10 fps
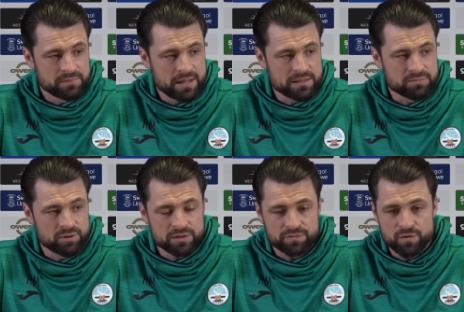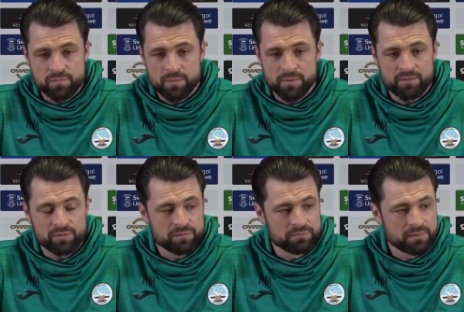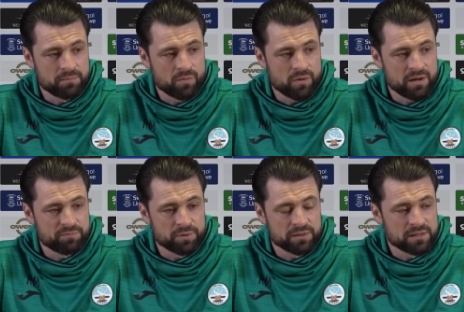ate some nice food with my brother and, and my wife, put the